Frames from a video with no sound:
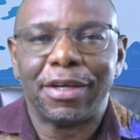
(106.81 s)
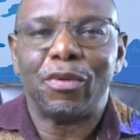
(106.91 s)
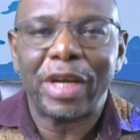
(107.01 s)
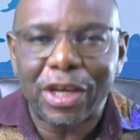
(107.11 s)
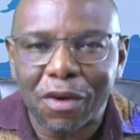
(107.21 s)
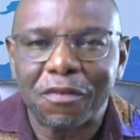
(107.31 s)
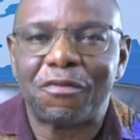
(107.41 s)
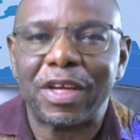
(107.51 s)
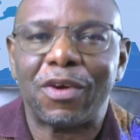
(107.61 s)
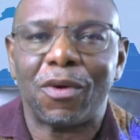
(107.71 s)

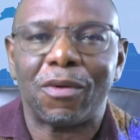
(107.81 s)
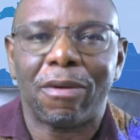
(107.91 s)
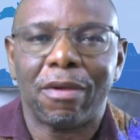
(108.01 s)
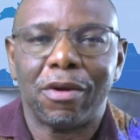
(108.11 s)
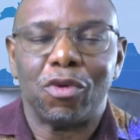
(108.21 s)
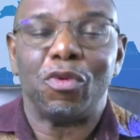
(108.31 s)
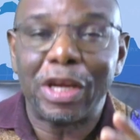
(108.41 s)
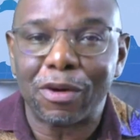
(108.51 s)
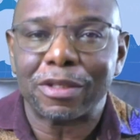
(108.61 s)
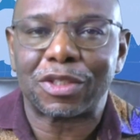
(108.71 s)
reconfigure,
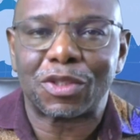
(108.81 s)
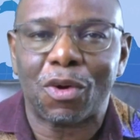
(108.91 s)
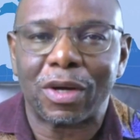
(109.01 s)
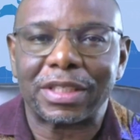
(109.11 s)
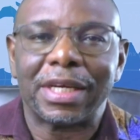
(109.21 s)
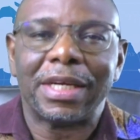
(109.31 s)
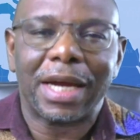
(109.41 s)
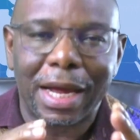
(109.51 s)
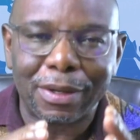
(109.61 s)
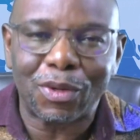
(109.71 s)
reconstruct,
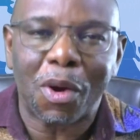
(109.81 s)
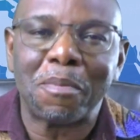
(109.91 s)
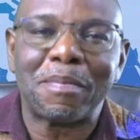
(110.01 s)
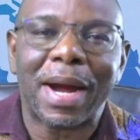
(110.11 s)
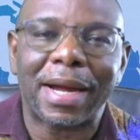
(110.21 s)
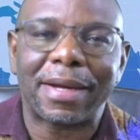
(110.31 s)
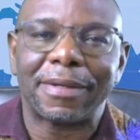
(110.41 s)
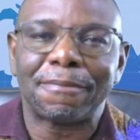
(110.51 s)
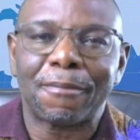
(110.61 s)
and come back